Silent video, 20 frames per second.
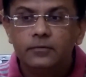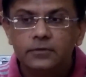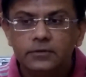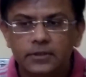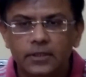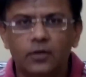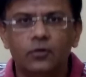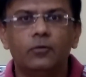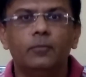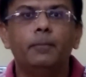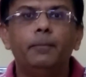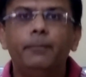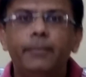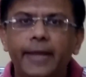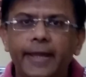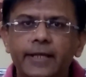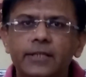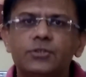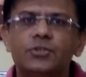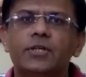Now,
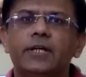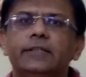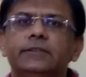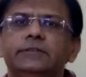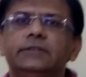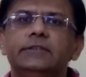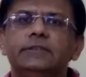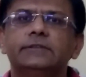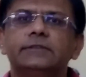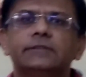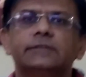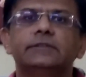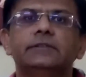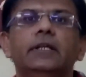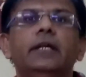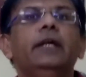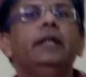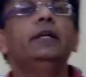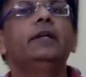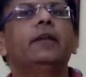bank charges,
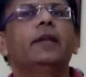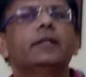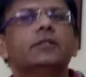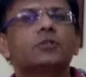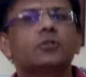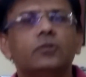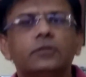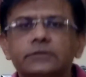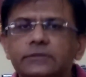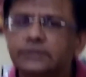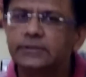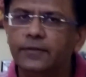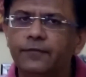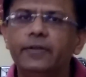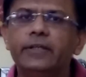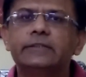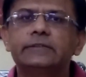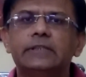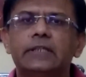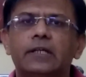interest on
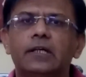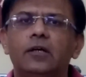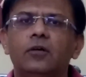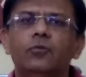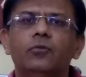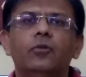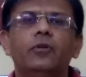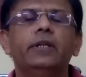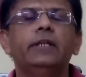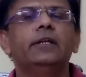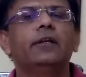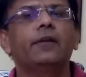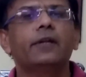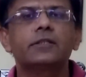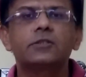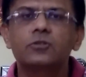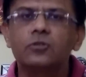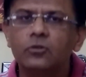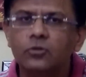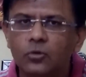savings account or
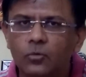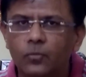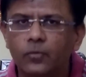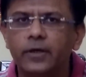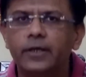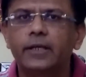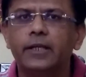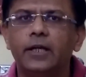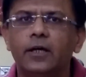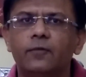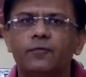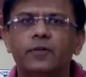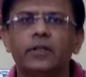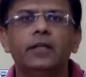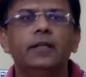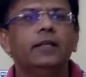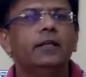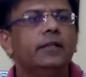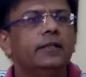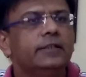interest on
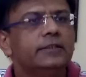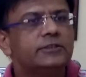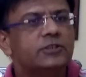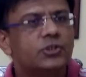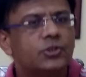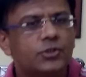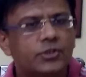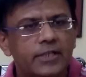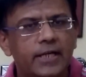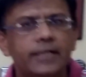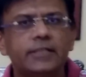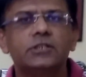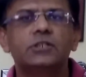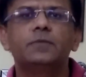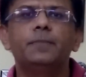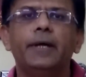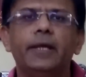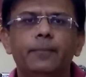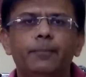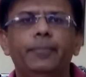overdraft is
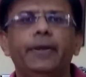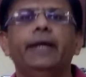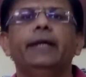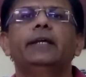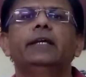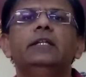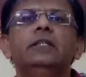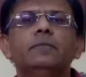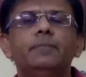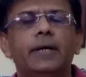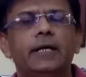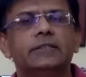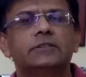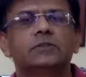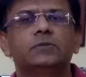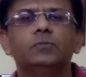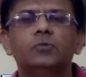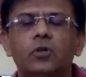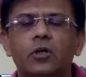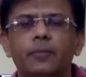charged by bank in
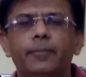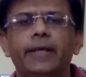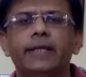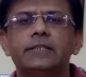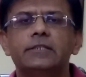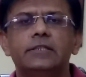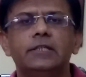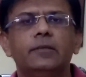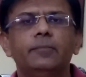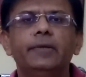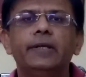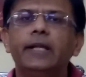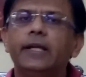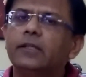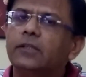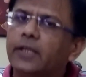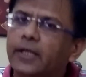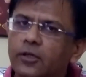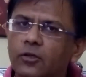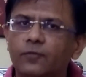passbook or bank statement
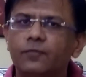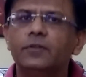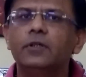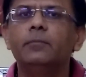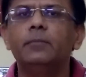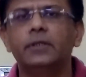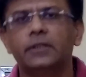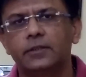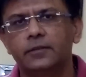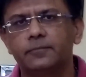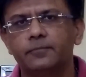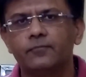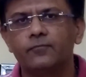at the end of the month,